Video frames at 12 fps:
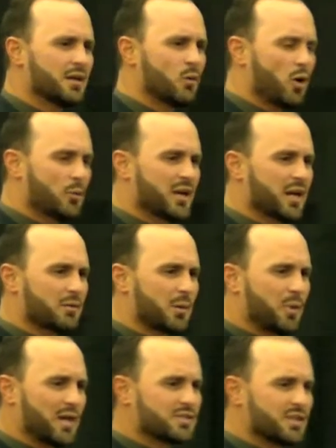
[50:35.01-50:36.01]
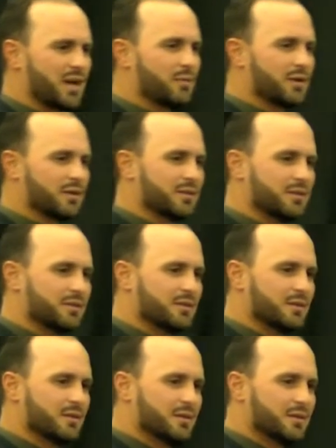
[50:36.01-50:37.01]
what are we going to replace that with?
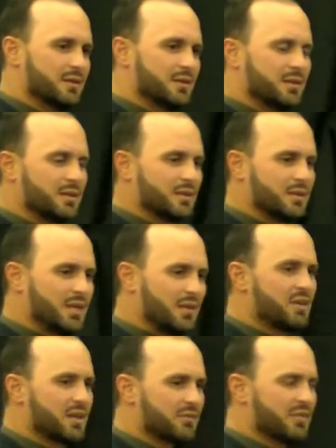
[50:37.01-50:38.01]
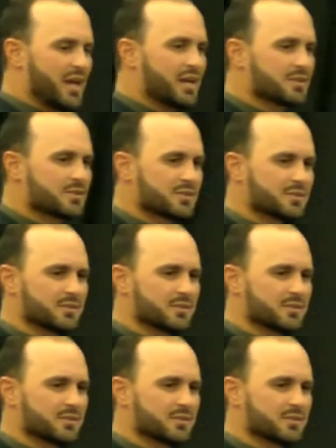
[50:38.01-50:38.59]
Giving of thanks.